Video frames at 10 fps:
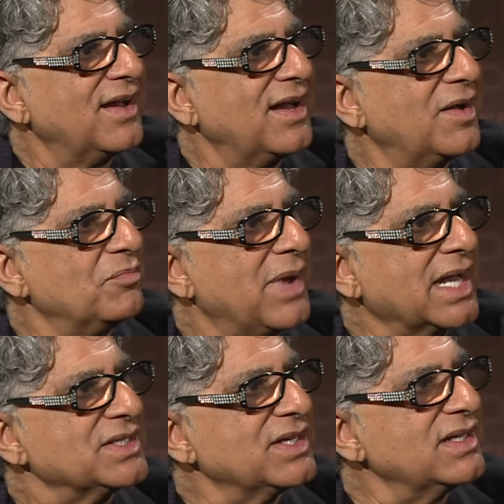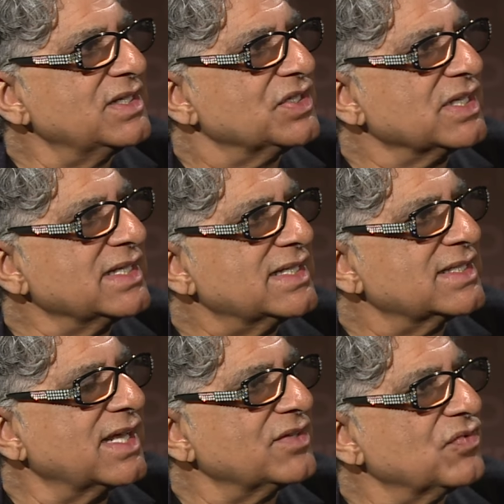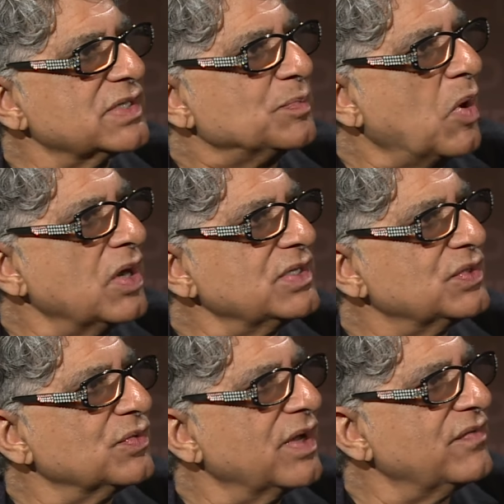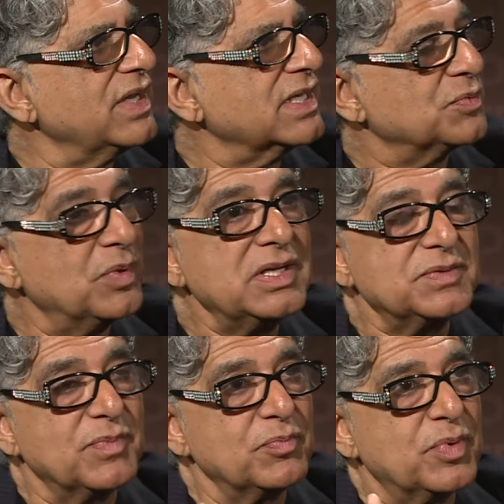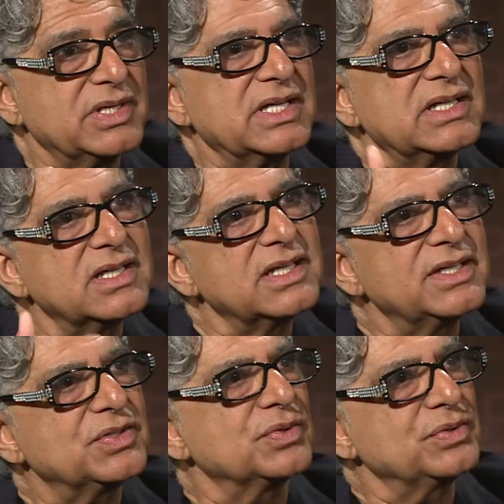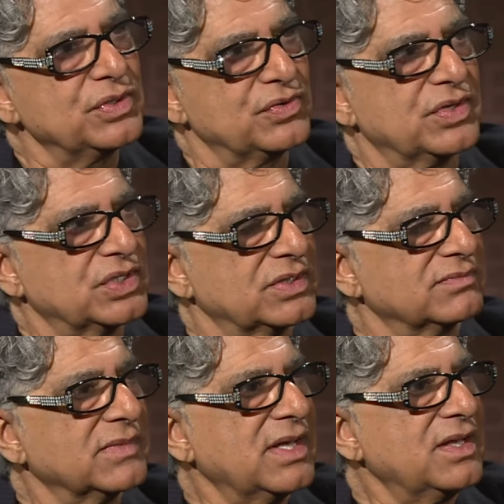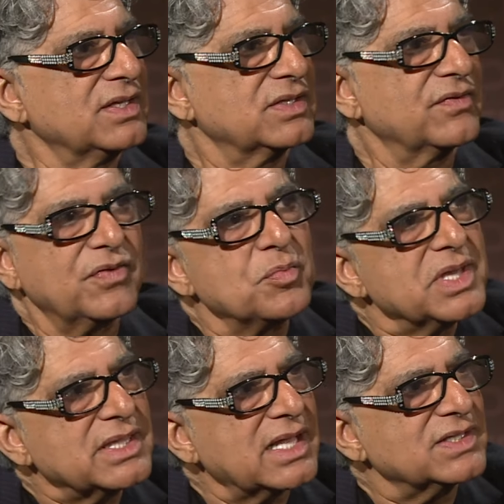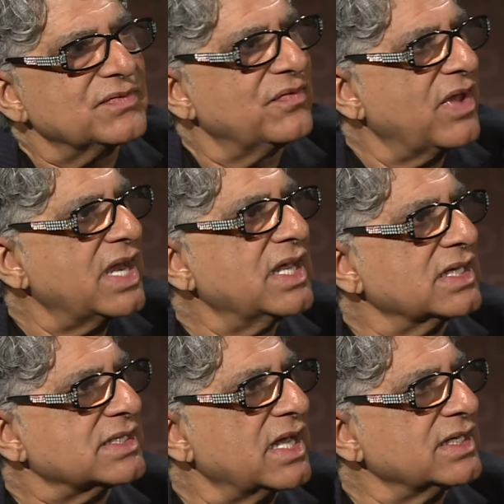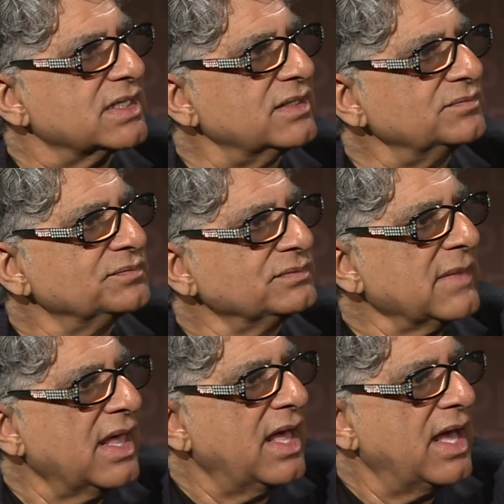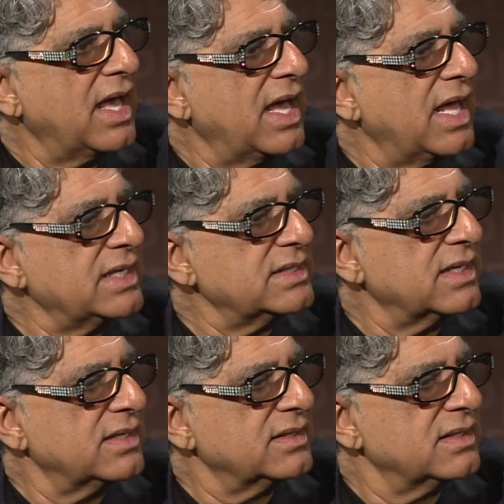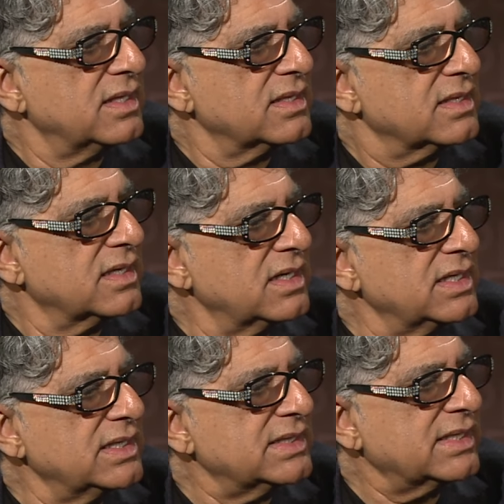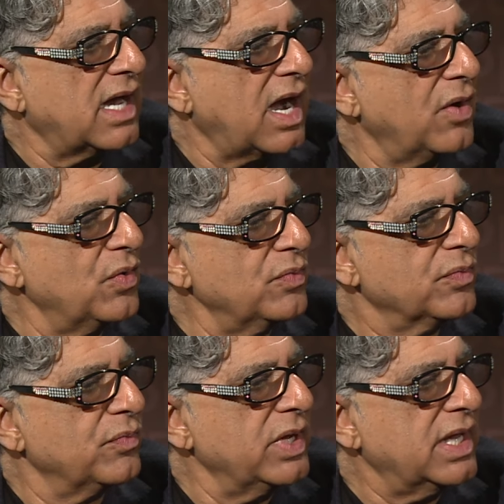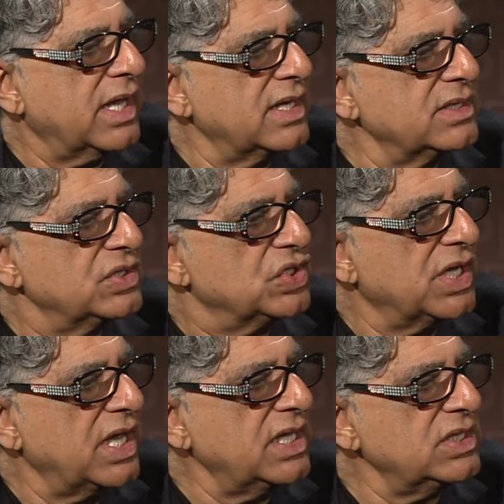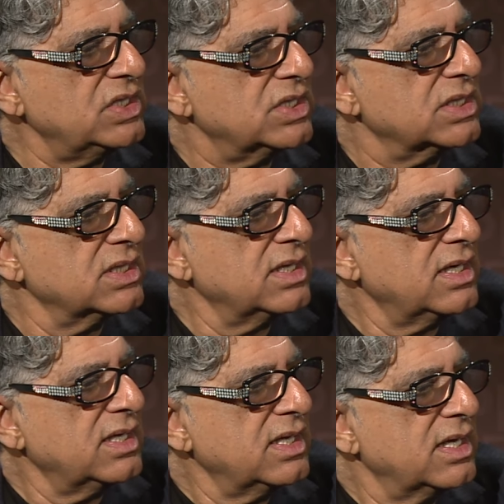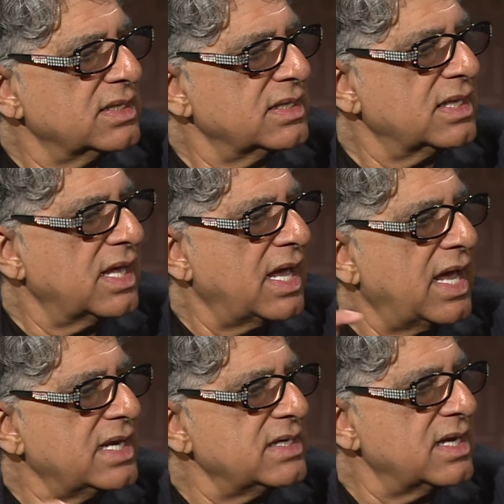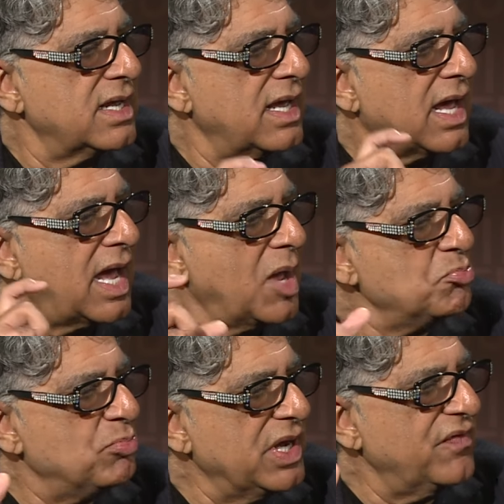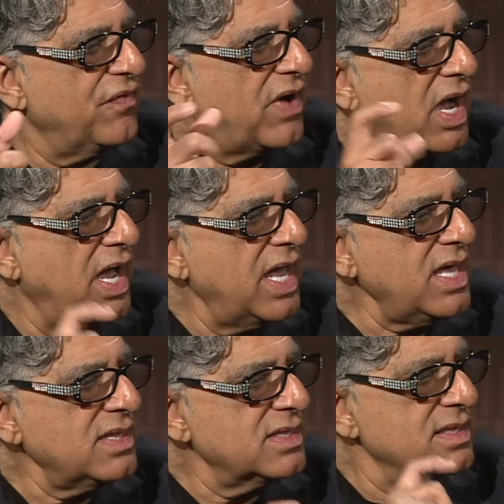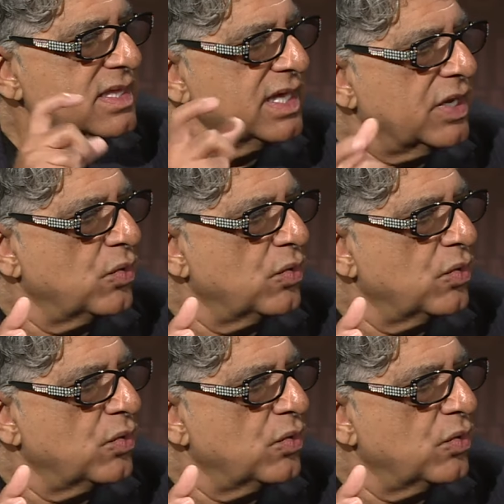um, bacterial genes that respond to every experience, but particularly to nutrition. So for me, that's very exciting. And the third is how we can change and amplify the